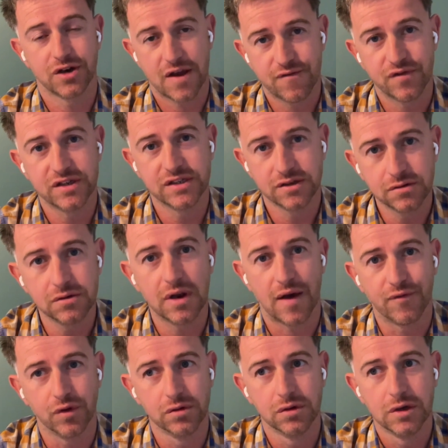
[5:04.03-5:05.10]
connect on every
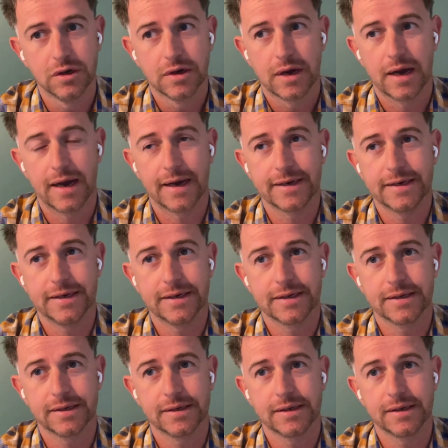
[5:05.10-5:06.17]
single level,
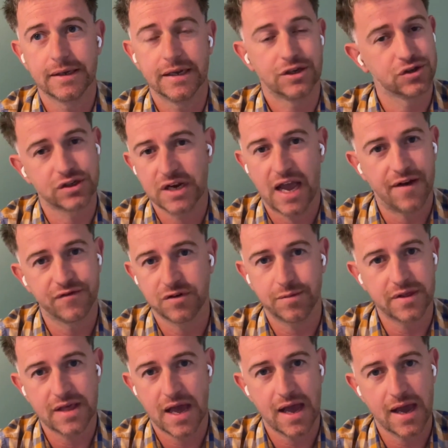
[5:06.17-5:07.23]
and it doesn't
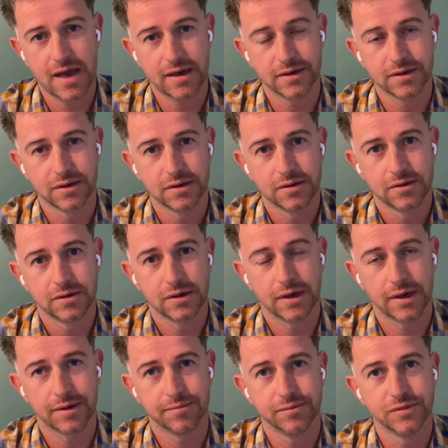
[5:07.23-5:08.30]
have to be that hard.
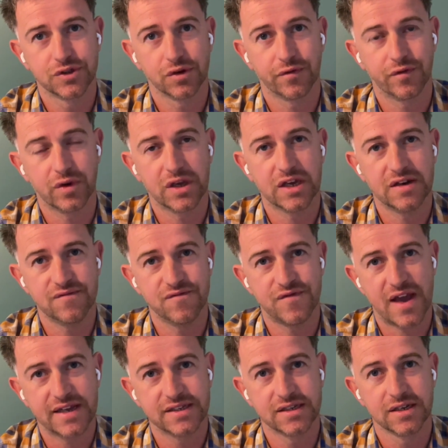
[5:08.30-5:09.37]
So if we
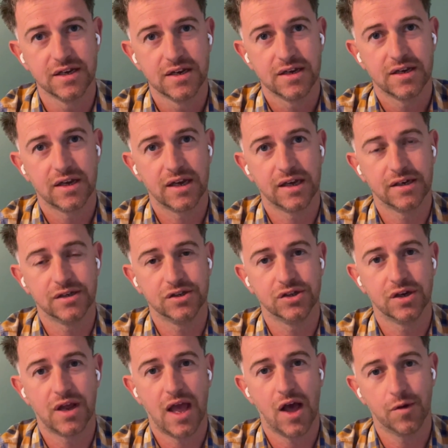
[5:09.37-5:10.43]
can invest
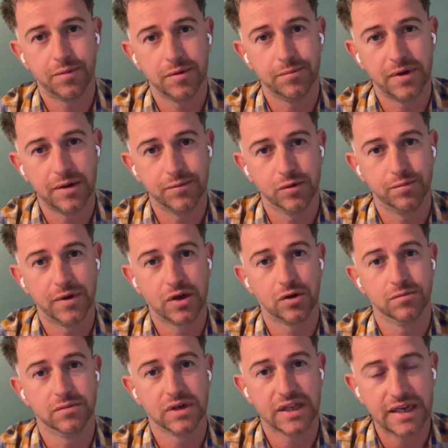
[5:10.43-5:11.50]
in helping
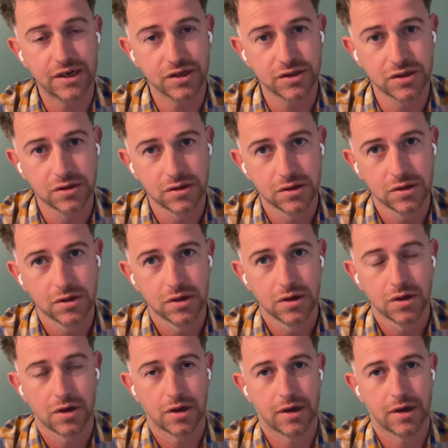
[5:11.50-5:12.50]
people become leaders,